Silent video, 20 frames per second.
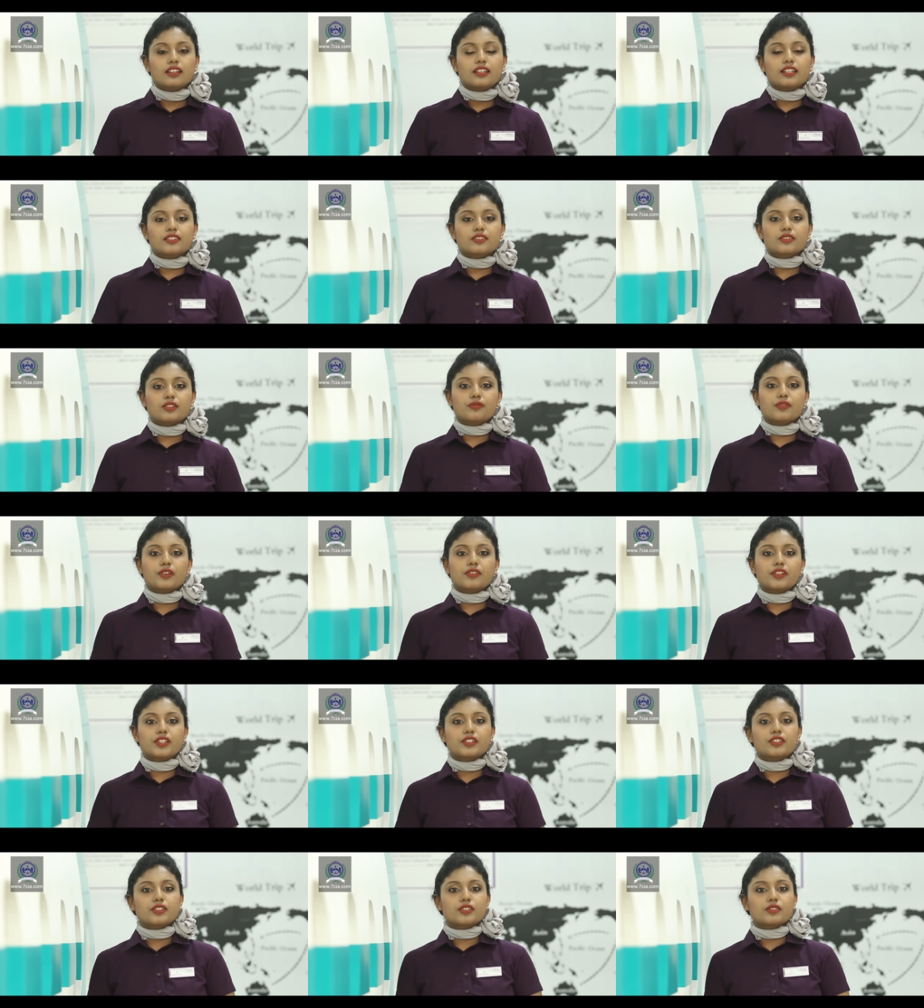Later on, we
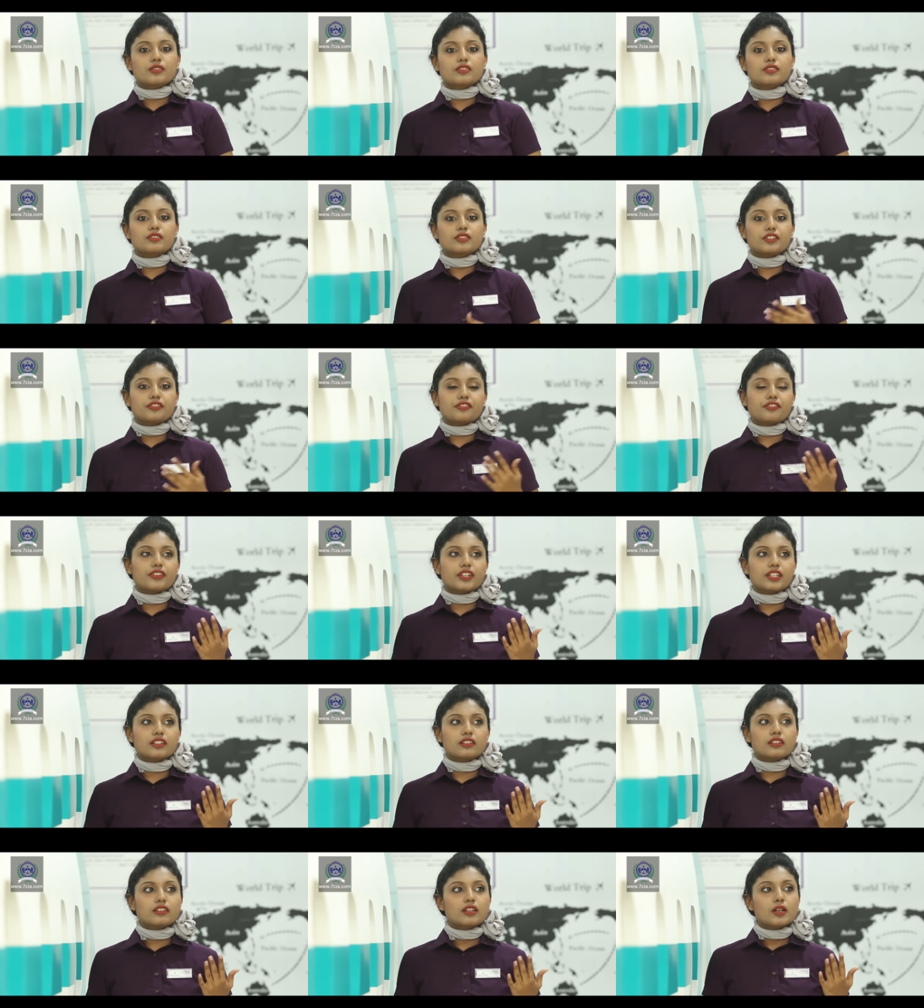were introduced to
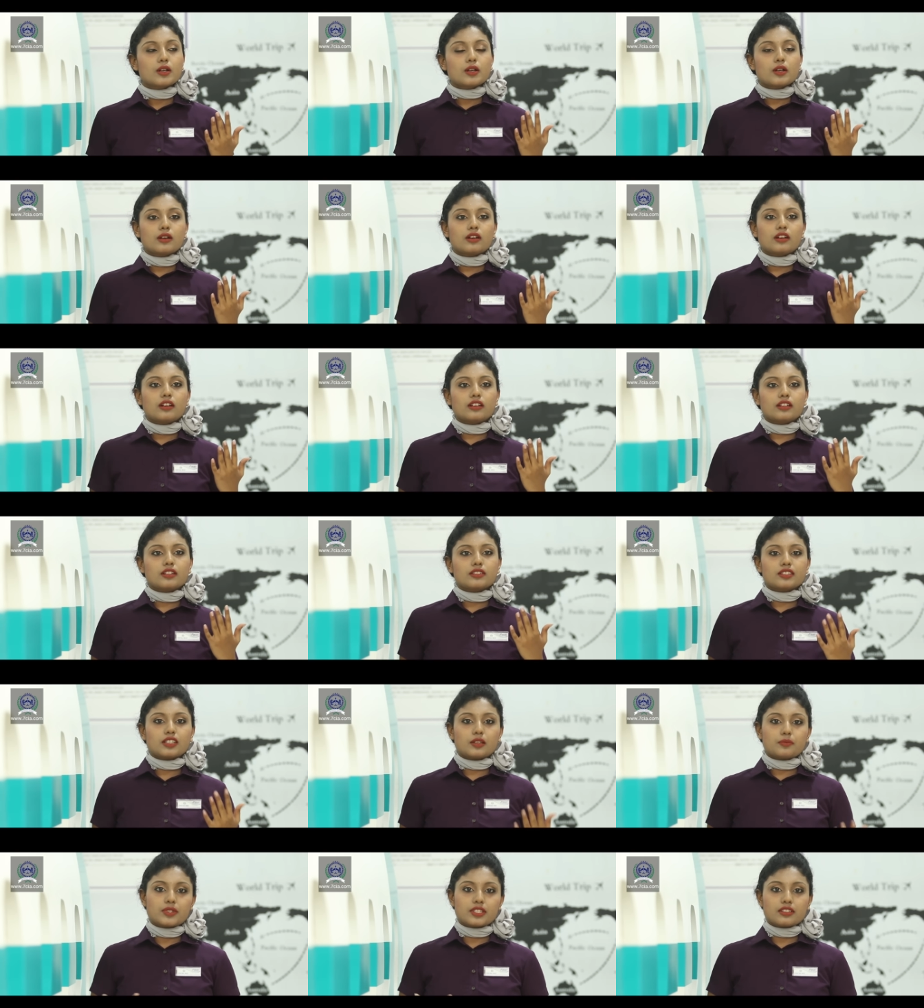different
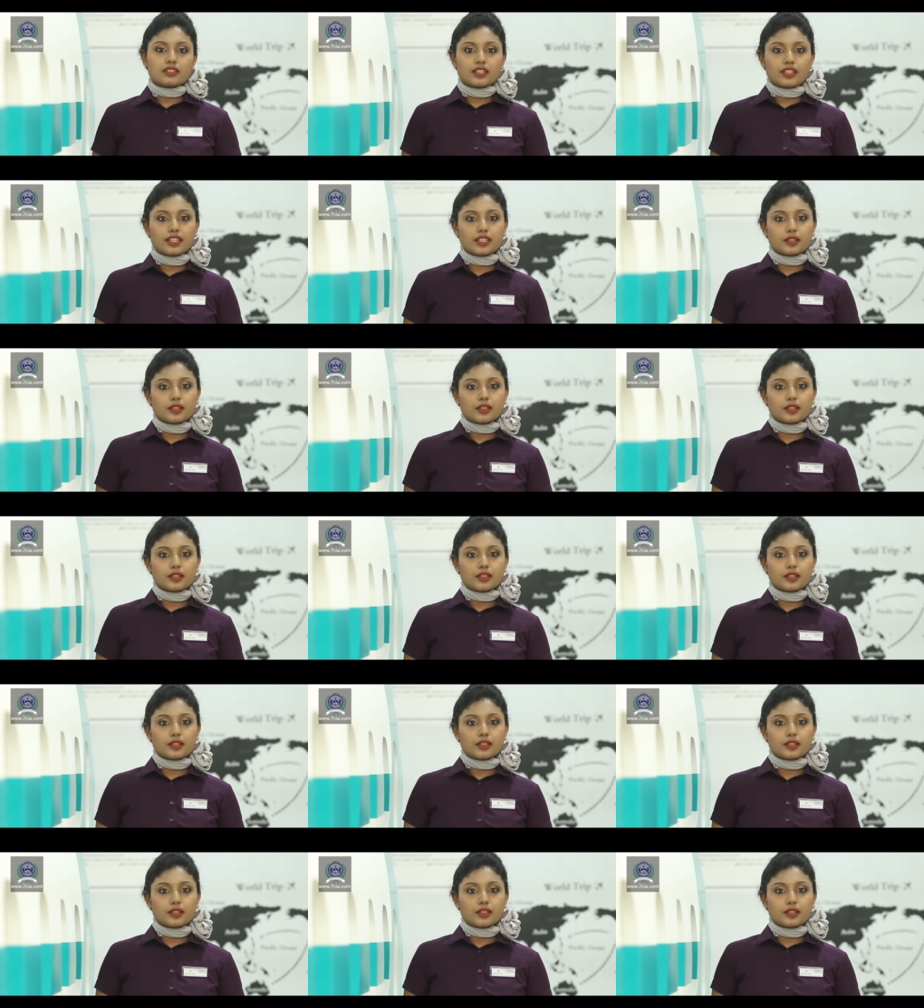subjects